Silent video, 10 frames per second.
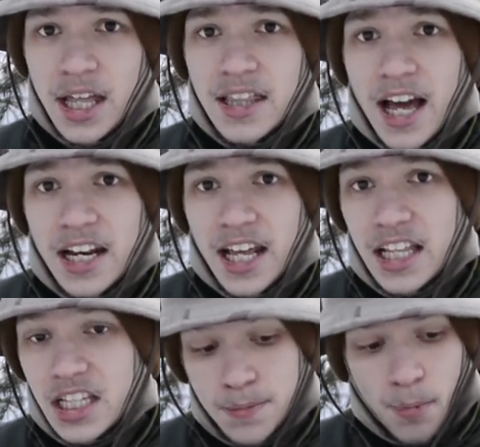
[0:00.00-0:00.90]
Then
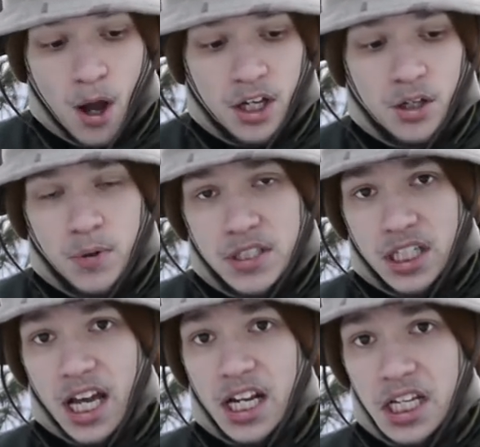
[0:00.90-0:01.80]
in this pocket, once
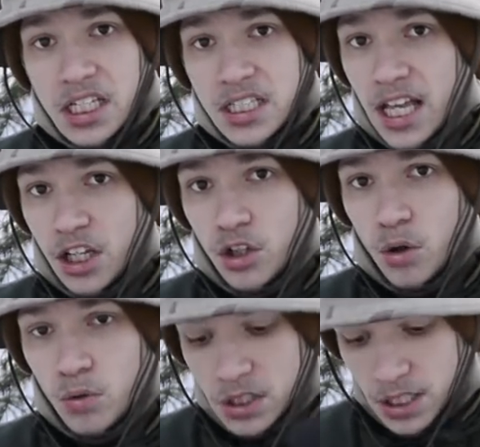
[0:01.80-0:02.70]
again, is a good
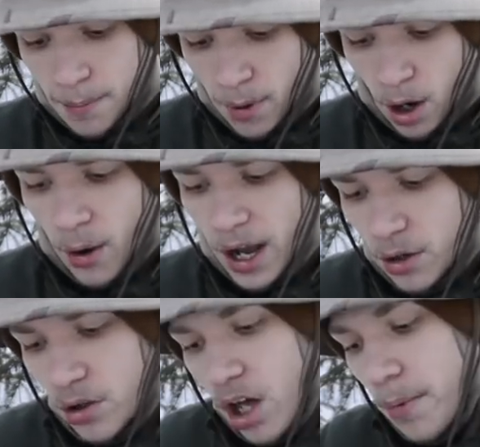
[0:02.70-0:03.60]
old Zippo. I
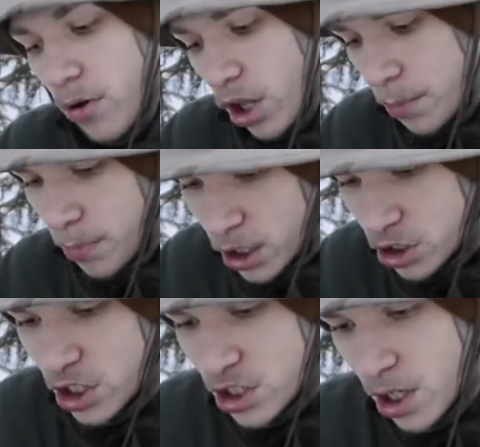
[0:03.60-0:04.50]
know a lot of people are like,
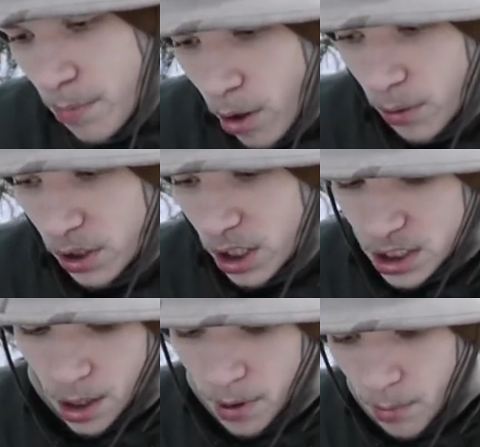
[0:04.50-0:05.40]
pitch the Zippo and get
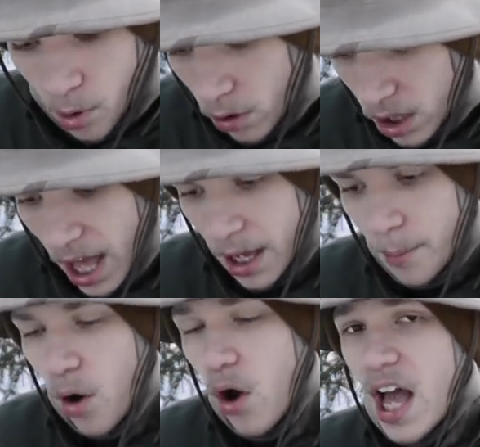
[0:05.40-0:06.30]
something more reliable.